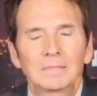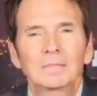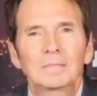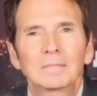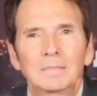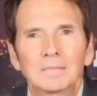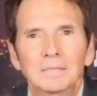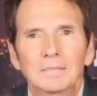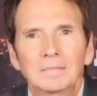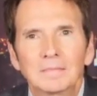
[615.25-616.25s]

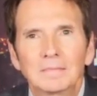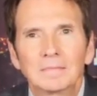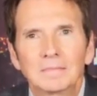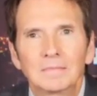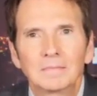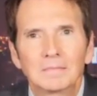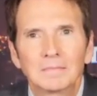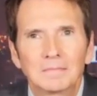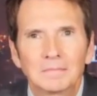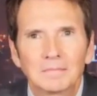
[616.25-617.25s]

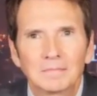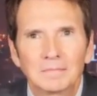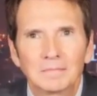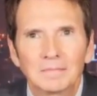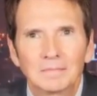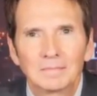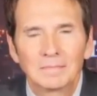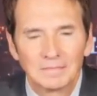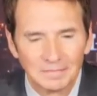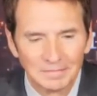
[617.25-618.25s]

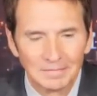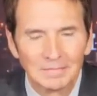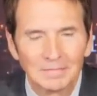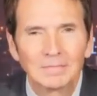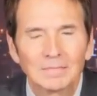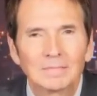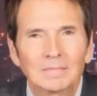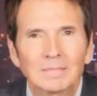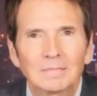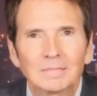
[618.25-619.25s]

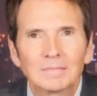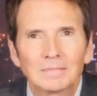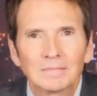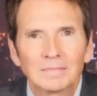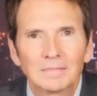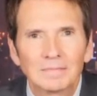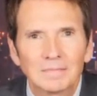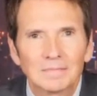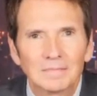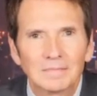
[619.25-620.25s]

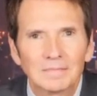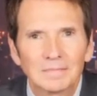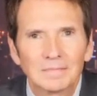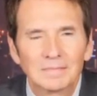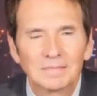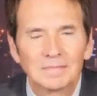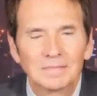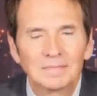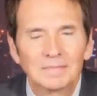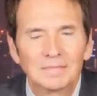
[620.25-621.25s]

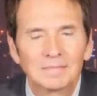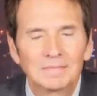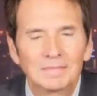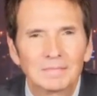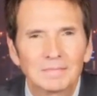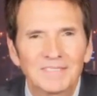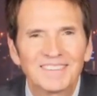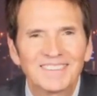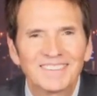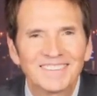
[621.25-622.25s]

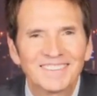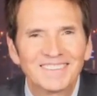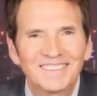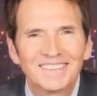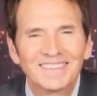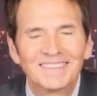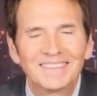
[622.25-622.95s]
[no speech]